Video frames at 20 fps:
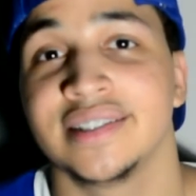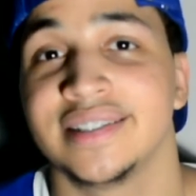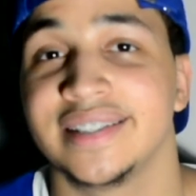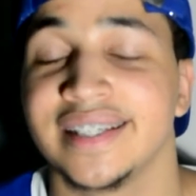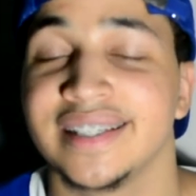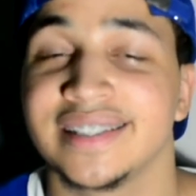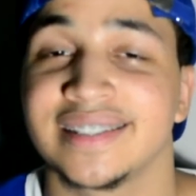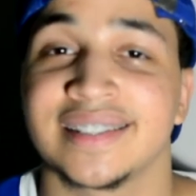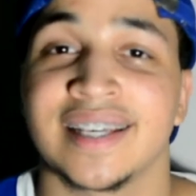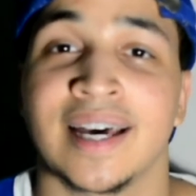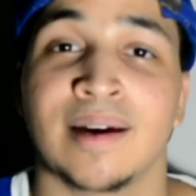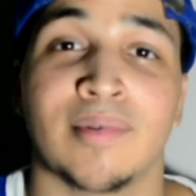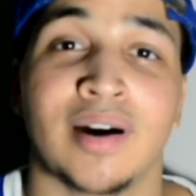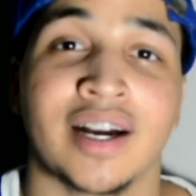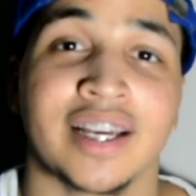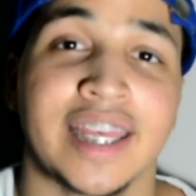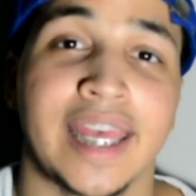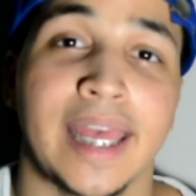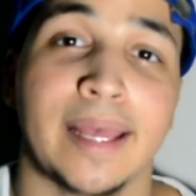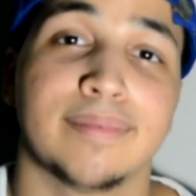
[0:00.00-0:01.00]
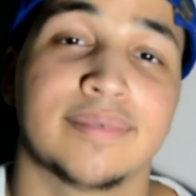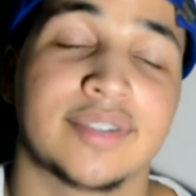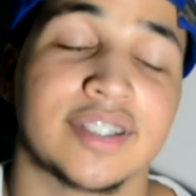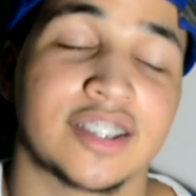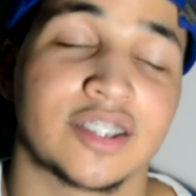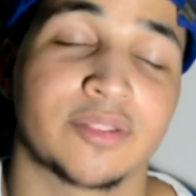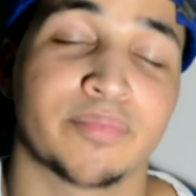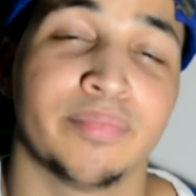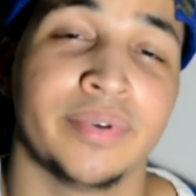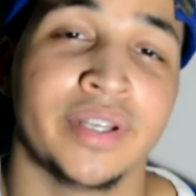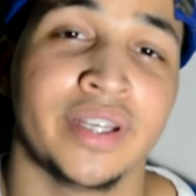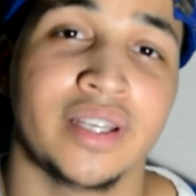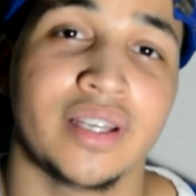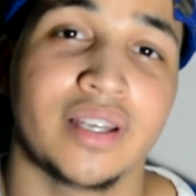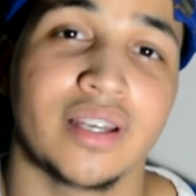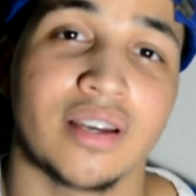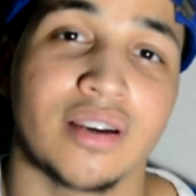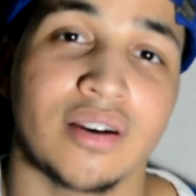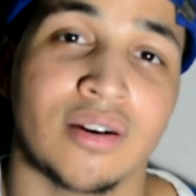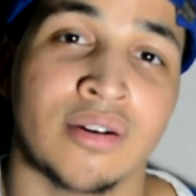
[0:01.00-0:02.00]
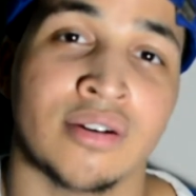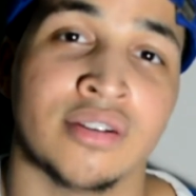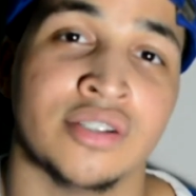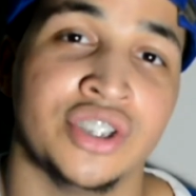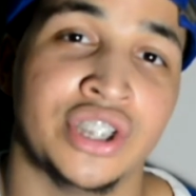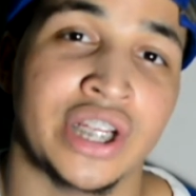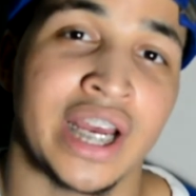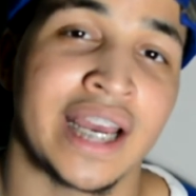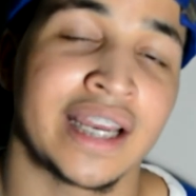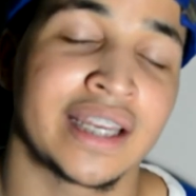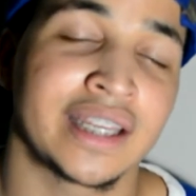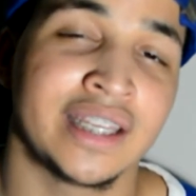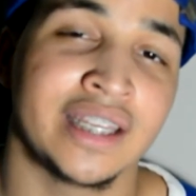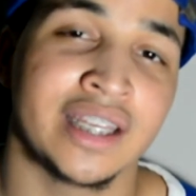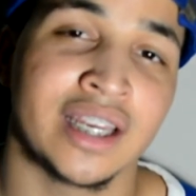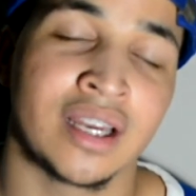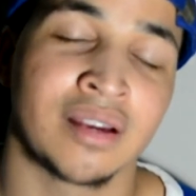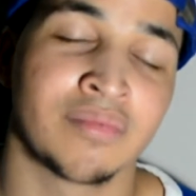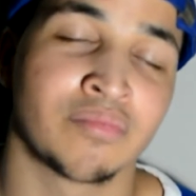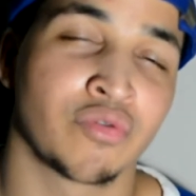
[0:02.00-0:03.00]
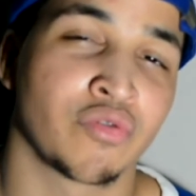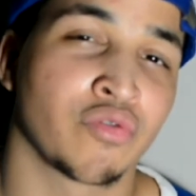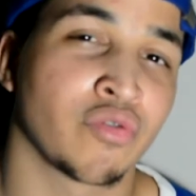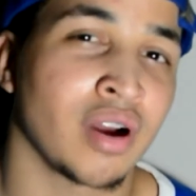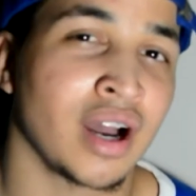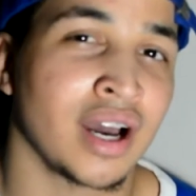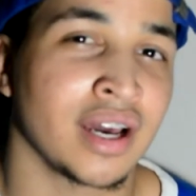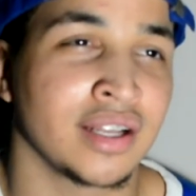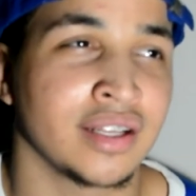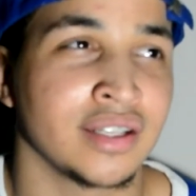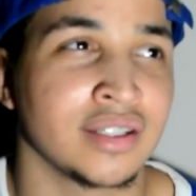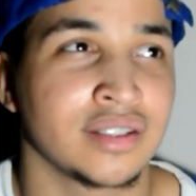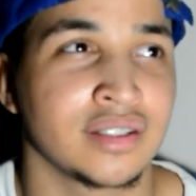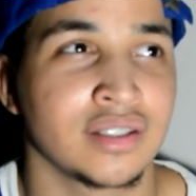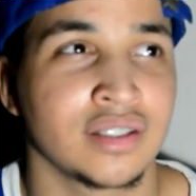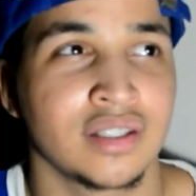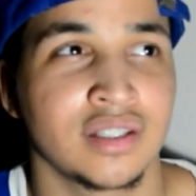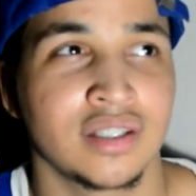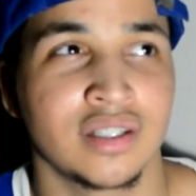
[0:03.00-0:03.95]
This time, I came to speak on Jackie and Brawadis.